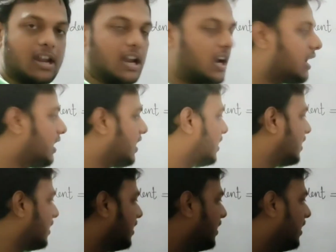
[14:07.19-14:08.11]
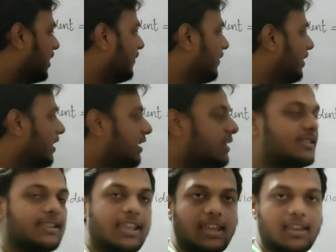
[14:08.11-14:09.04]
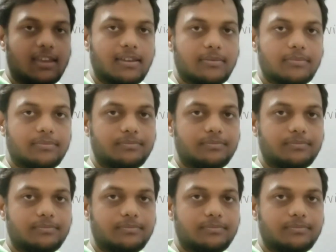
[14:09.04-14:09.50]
and dividend is a.